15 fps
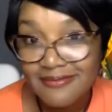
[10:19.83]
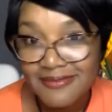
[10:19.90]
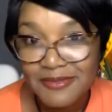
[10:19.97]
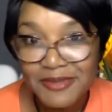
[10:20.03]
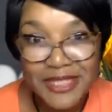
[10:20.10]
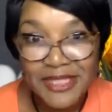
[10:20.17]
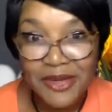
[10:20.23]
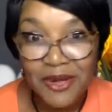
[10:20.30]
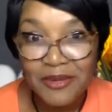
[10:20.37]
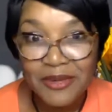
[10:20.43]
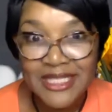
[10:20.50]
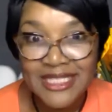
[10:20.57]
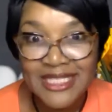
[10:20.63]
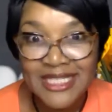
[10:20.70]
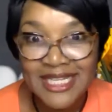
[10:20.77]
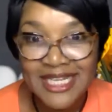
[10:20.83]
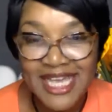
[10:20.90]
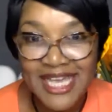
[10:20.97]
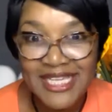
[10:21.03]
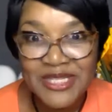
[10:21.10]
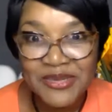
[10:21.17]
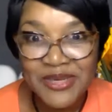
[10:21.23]
Wasn't always the
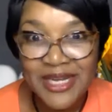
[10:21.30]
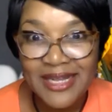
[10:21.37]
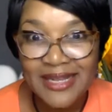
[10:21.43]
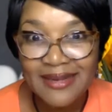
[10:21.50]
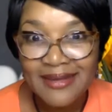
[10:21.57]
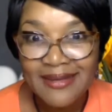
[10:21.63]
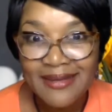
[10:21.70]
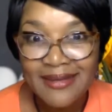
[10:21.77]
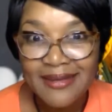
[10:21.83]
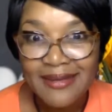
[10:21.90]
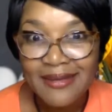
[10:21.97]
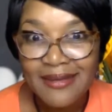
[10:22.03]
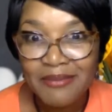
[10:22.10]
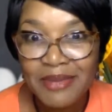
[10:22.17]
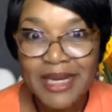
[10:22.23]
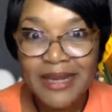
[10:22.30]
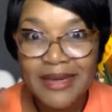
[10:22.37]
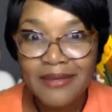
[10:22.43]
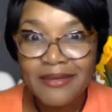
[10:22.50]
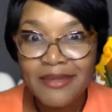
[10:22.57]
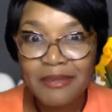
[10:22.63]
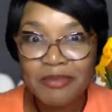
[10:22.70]
case, right? But I
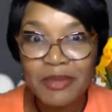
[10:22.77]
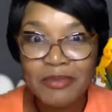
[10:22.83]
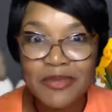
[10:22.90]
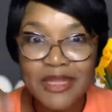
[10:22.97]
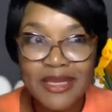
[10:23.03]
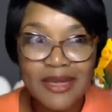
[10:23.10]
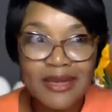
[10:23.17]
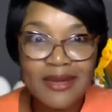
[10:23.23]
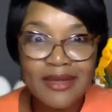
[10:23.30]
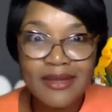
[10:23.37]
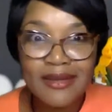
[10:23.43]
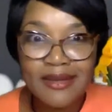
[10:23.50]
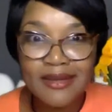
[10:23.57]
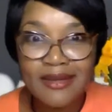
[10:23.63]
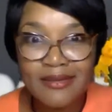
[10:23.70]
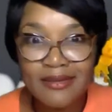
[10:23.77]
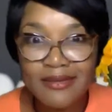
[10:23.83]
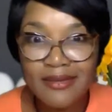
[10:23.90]
knew the people that I needed